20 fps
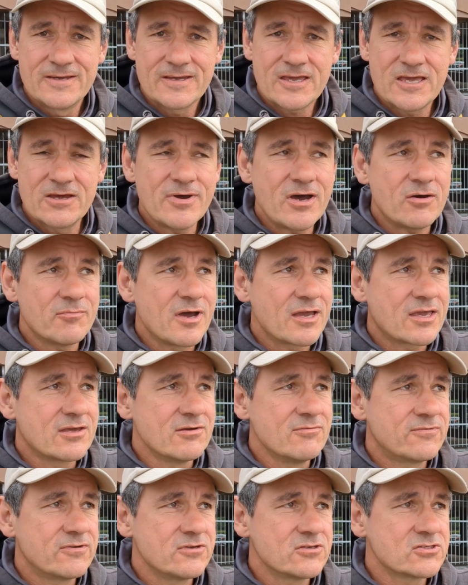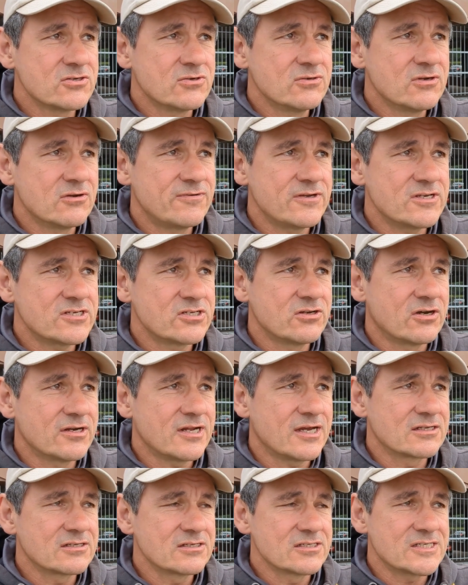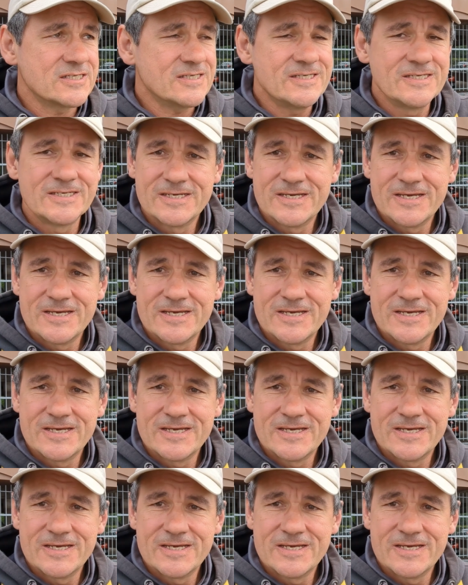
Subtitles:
come out my comfort zone of fishing on Anglesey,